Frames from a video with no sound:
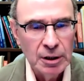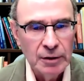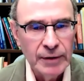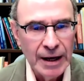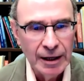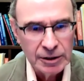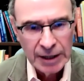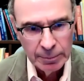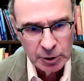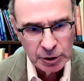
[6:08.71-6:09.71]
of
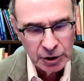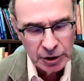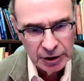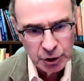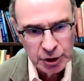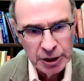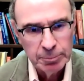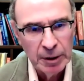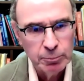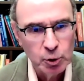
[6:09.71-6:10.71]
Alzheimer's disease,
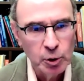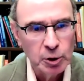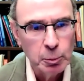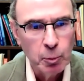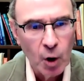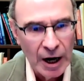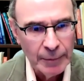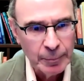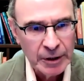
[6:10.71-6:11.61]
chaired by Bruno Dubois.